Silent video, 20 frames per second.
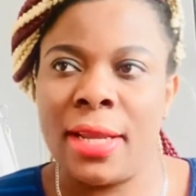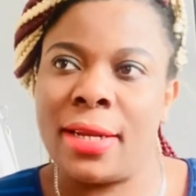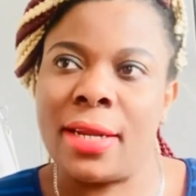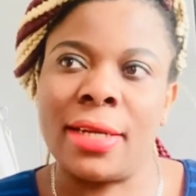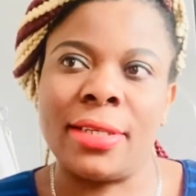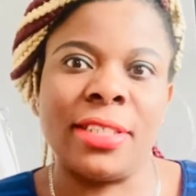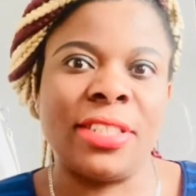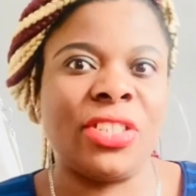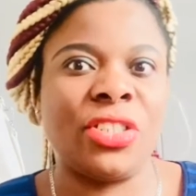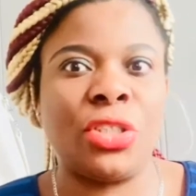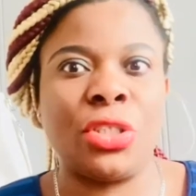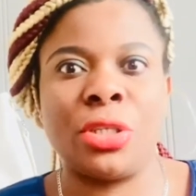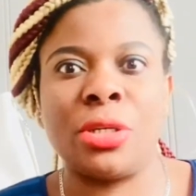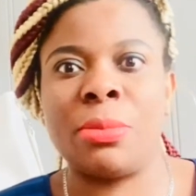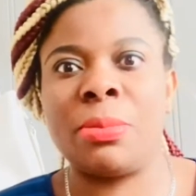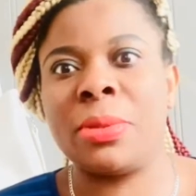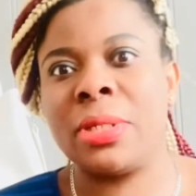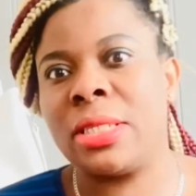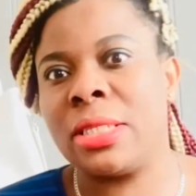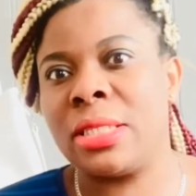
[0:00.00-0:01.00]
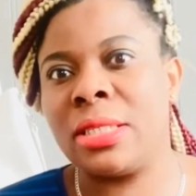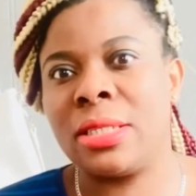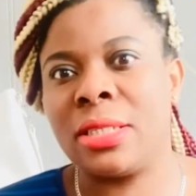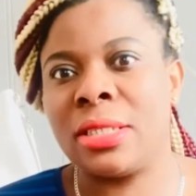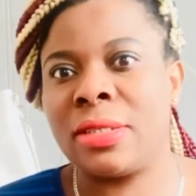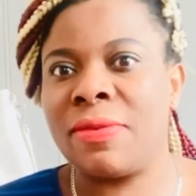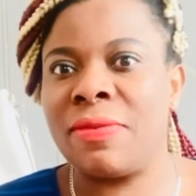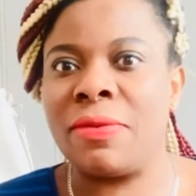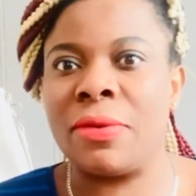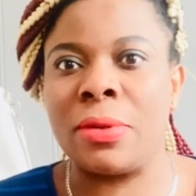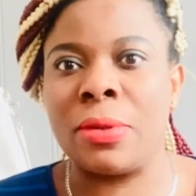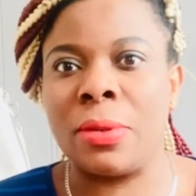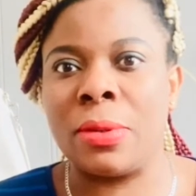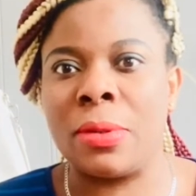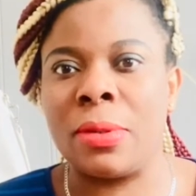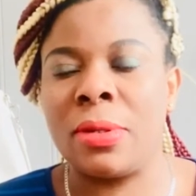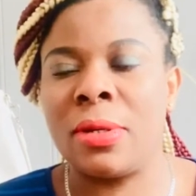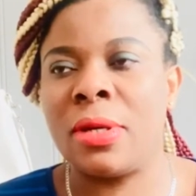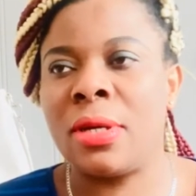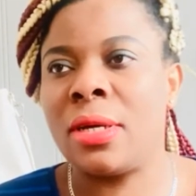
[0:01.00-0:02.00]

that this job is not for